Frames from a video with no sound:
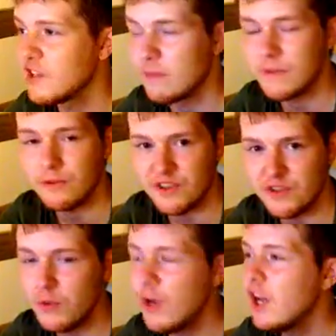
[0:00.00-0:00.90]
type of
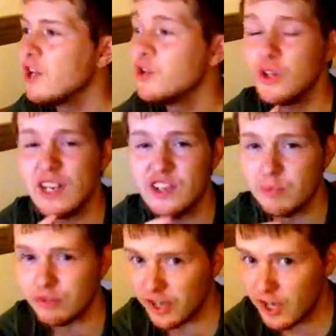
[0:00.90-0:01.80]
crystal, you need to
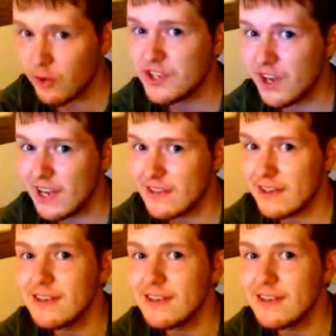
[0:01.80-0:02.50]
prioritize